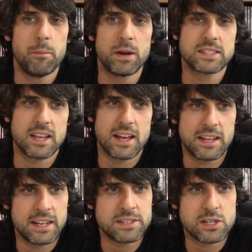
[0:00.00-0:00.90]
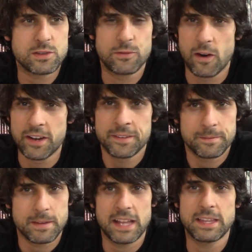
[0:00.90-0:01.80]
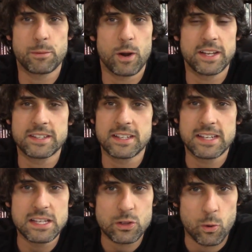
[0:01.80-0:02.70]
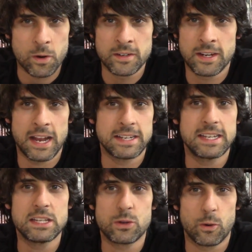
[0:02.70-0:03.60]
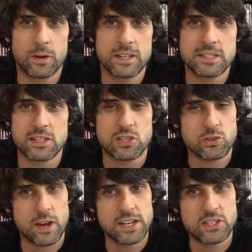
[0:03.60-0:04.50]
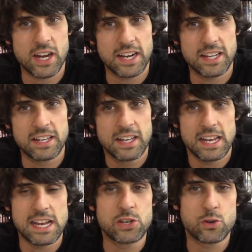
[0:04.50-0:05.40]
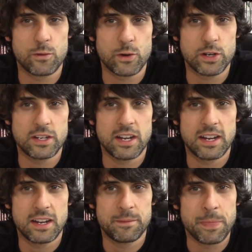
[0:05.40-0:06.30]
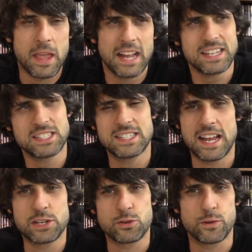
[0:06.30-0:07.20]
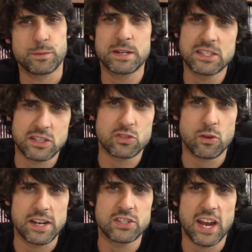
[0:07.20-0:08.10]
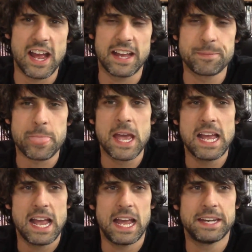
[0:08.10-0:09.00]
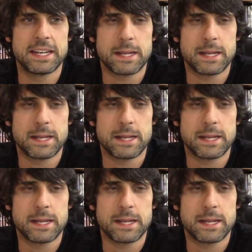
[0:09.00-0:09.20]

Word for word: But uh, it's just fun and they run into Keith Gordon, and Keith Gordon is this strange kind of introverted. Uh, I guess he's not introverted, but he's a strange guy, and.